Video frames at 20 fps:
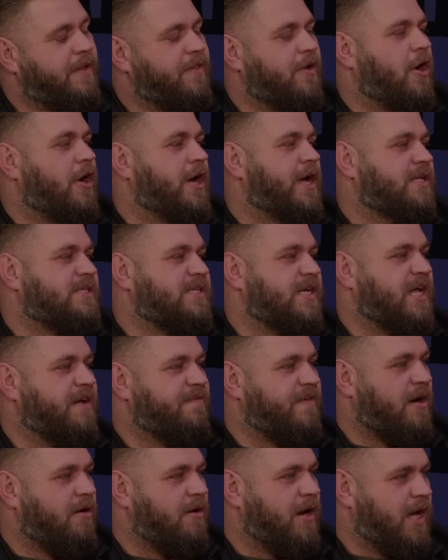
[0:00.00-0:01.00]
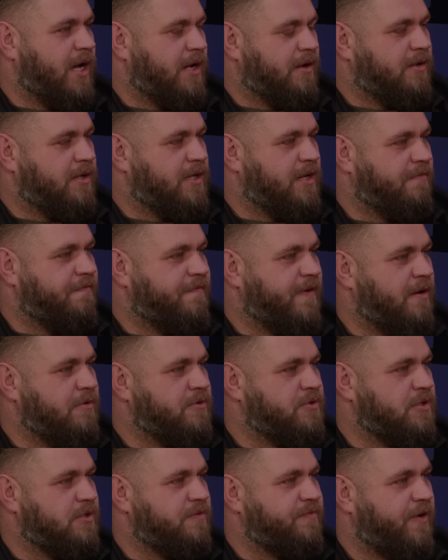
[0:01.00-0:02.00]
Yeah, they're not here to give out like gift
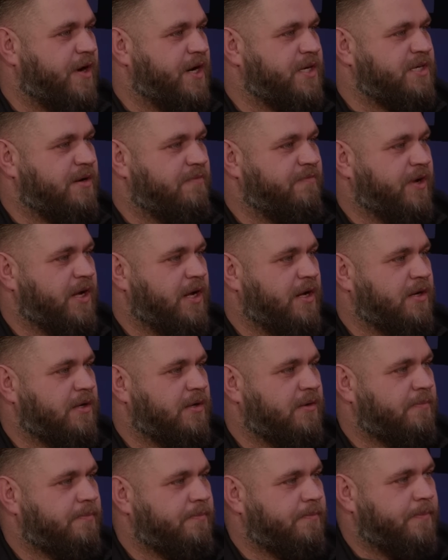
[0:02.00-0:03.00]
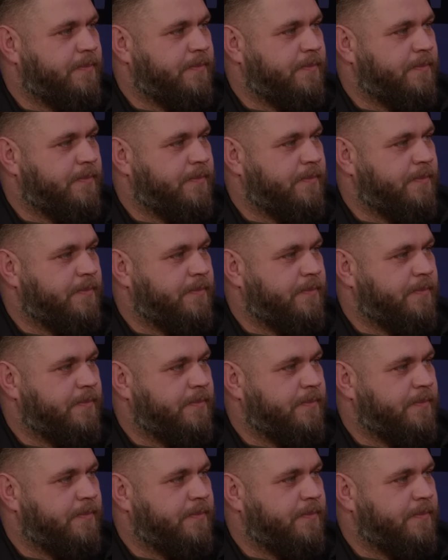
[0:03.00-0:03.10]
vouchers for HMV, are they?